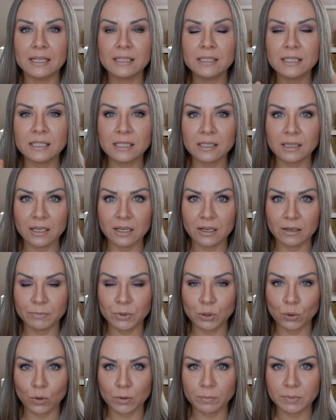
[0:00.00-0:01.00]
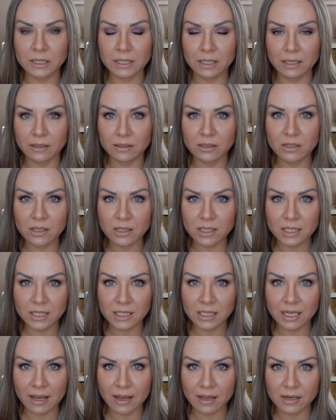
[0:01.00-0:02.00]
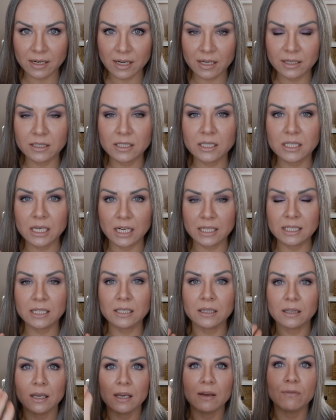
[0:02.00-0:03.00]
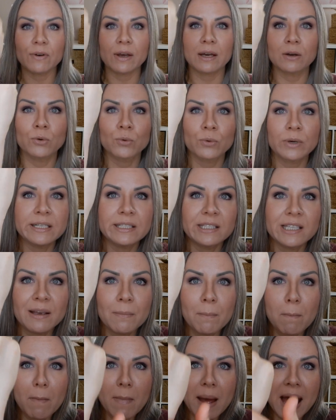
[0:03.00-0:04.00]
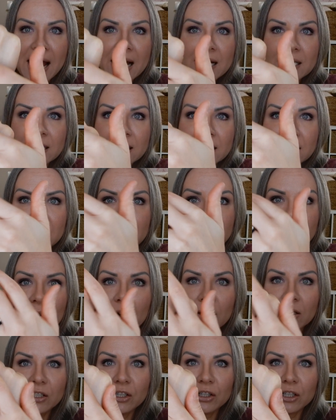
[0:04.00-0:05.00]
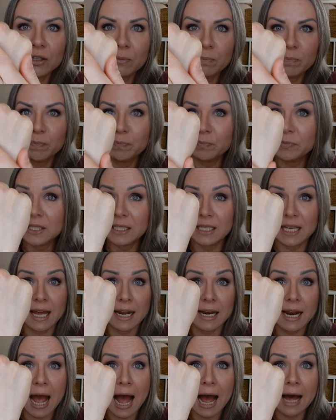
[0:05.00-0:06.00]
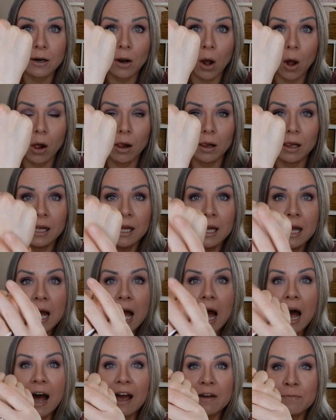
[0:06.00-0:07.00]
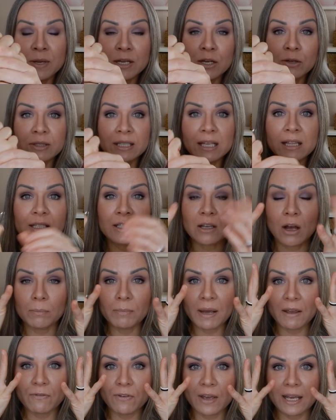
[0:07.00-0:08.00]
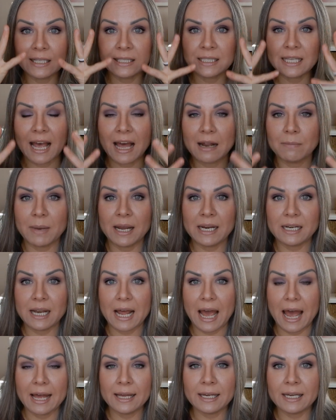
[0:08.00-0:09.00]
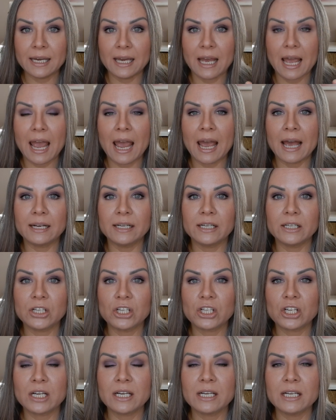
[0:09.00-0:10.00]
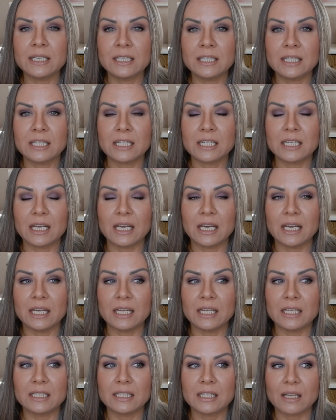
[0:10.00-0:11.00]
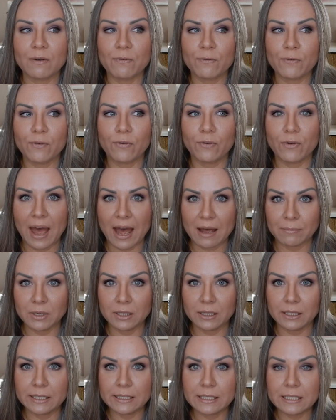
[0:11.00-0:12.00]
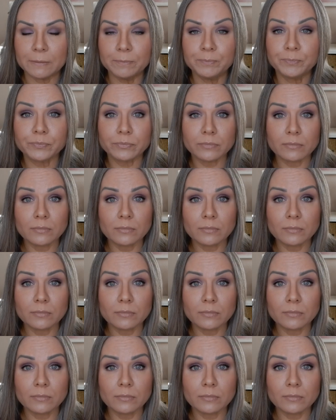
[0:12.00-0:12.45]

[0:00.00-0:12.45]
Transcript: instantly absorbs into the skin, doesn't leave a greasy mess on your skin at all. I've been using this on my face and my neck, and it just is fabulous.